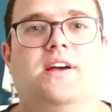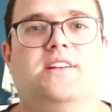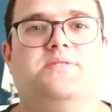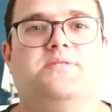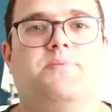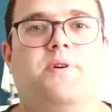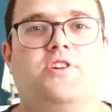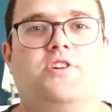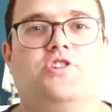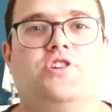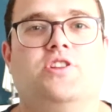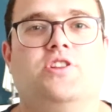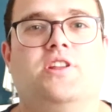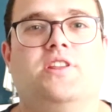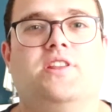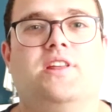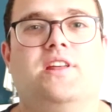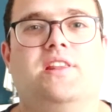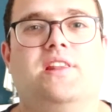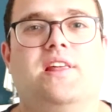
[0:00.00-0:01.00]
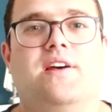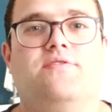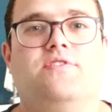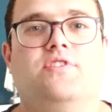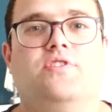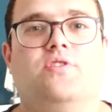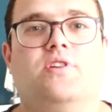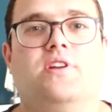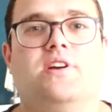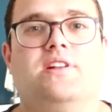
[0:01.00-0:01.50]
Especially that they left
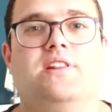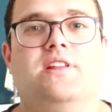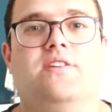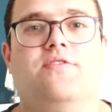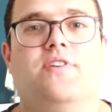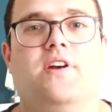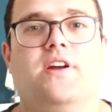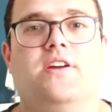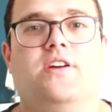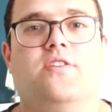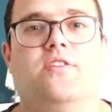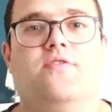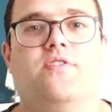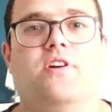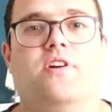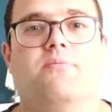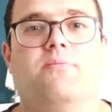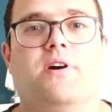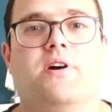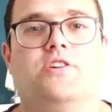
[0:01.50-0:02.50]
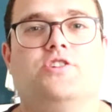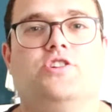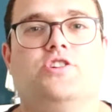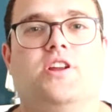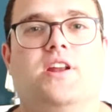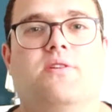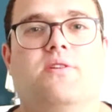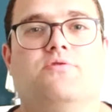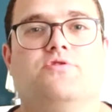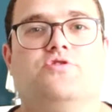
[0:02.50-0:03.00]
it on a cliffhanger very much,
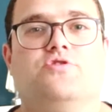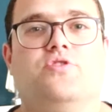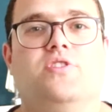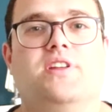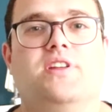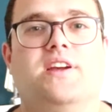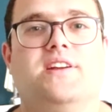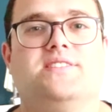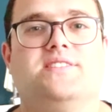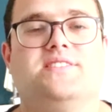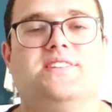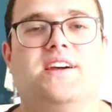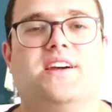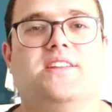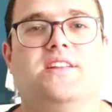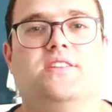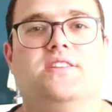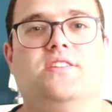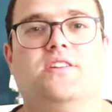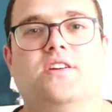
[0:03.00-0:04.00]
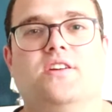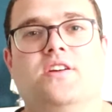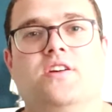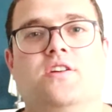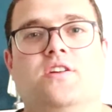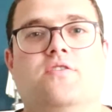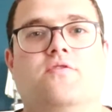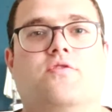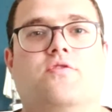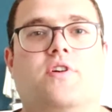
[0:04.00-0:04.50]
and I was really excited
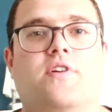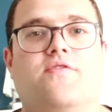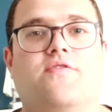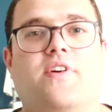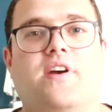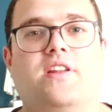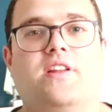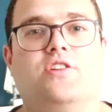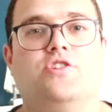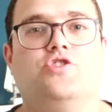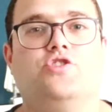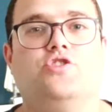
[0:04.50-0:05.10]
for a final